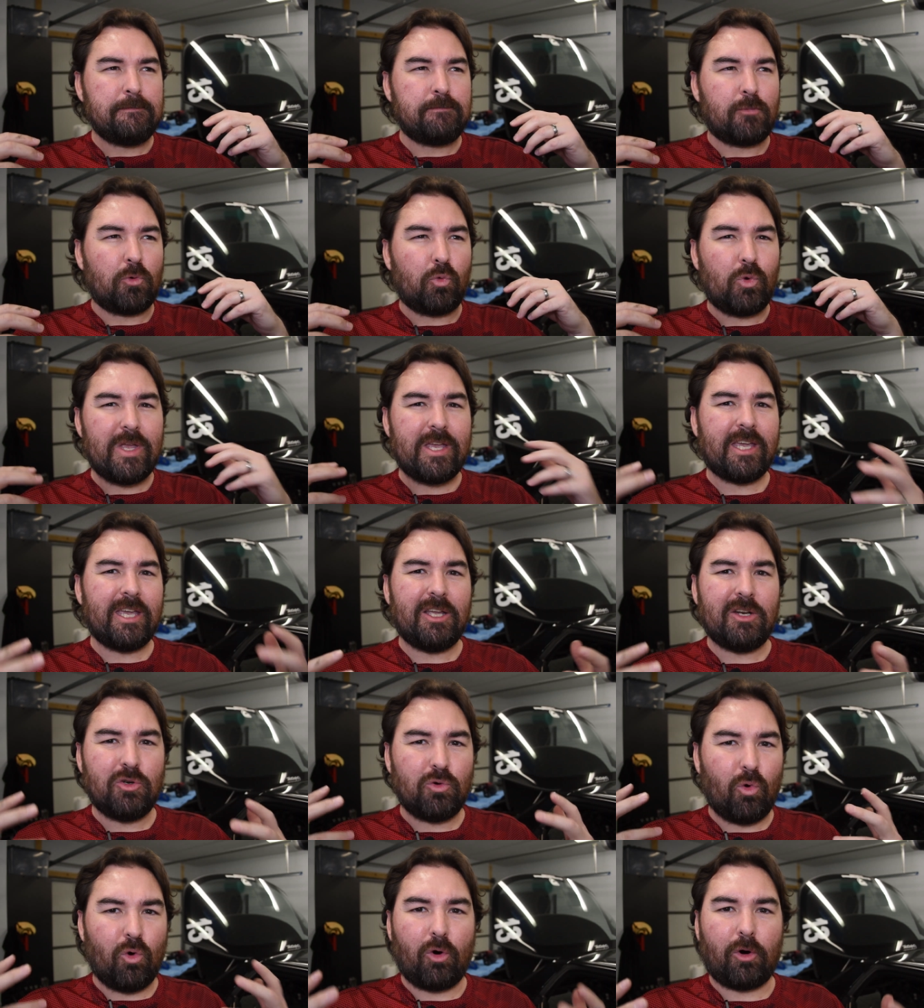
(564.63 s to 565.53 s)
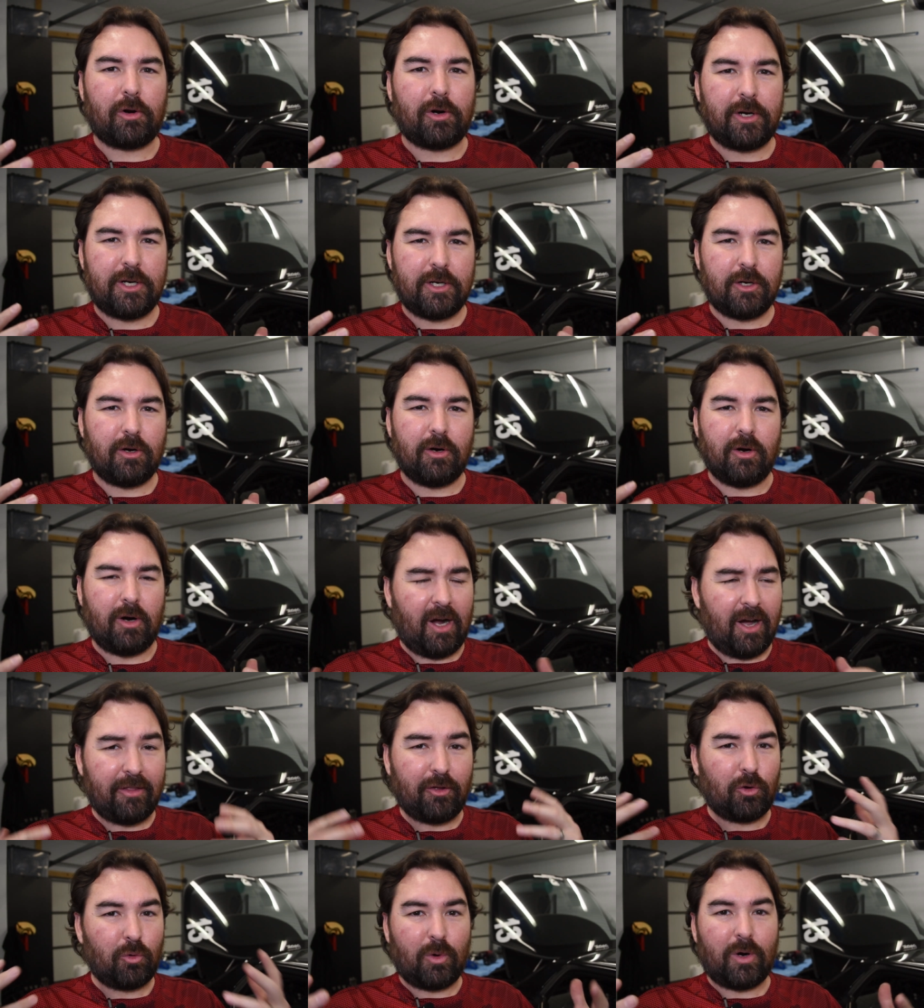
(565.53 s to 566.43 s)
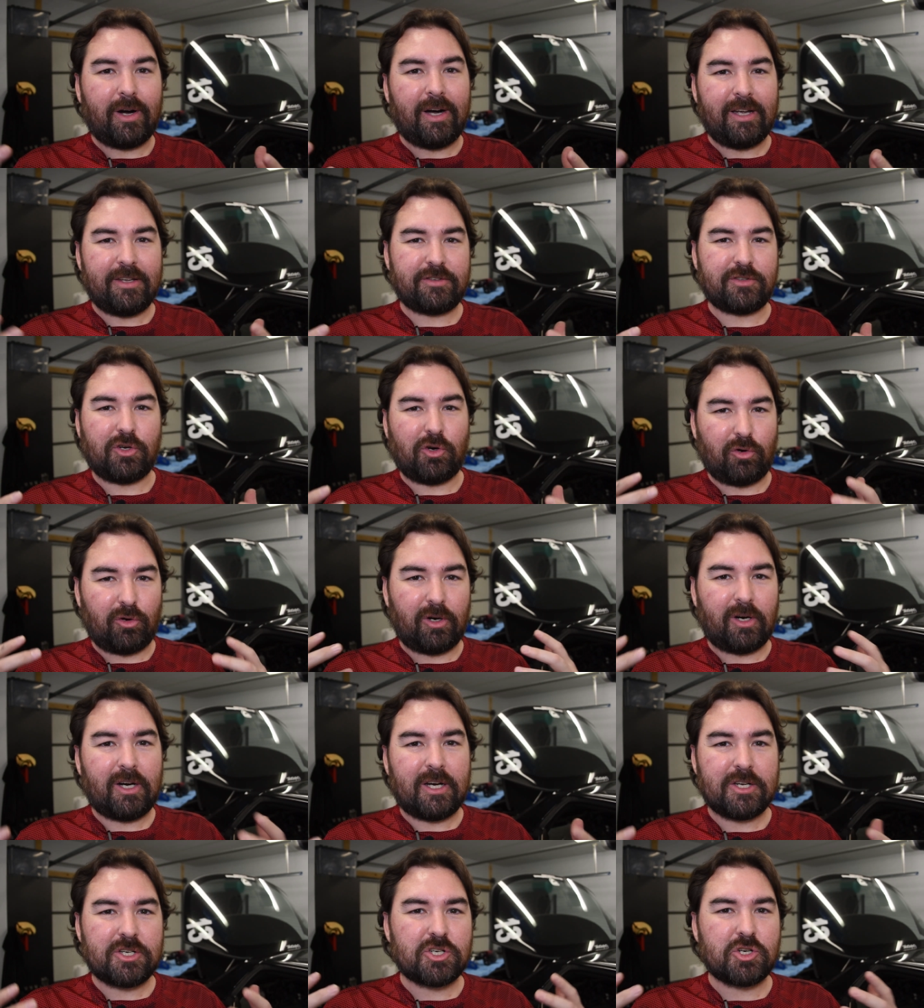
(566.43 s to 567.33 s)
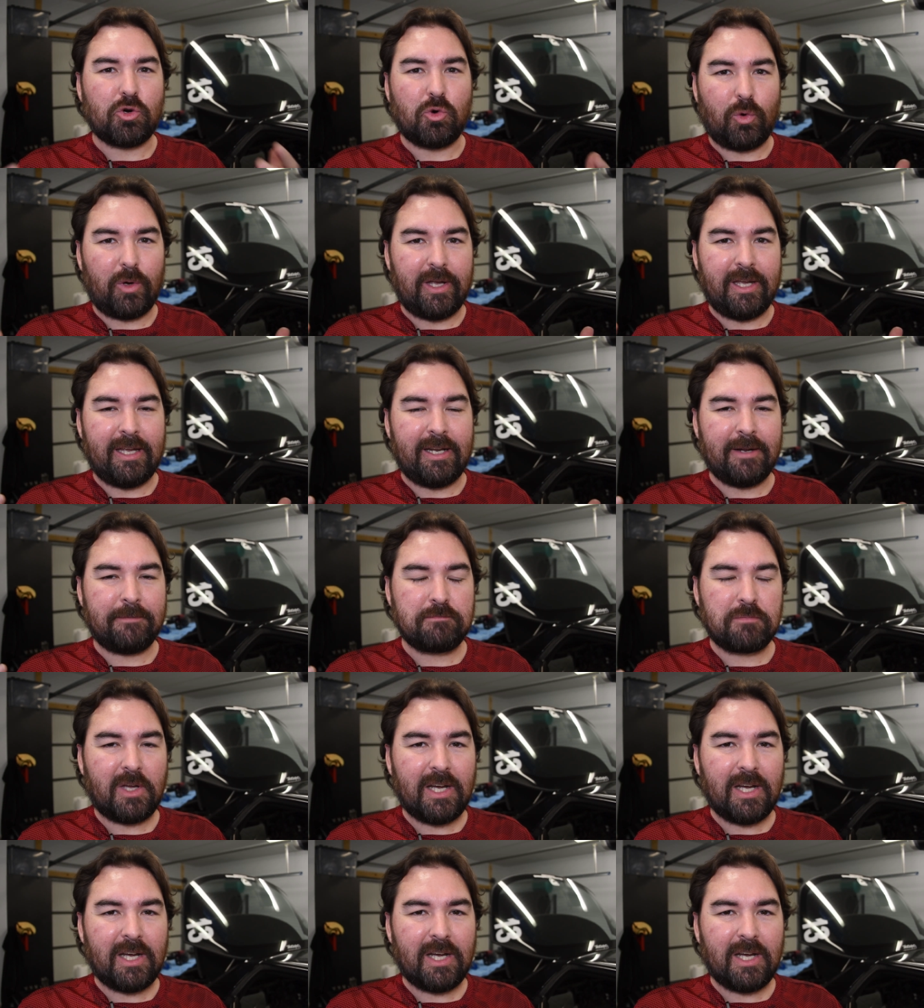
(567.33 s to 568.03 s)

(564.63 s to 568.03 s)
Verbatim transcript: weekend warrior otherwise garage queen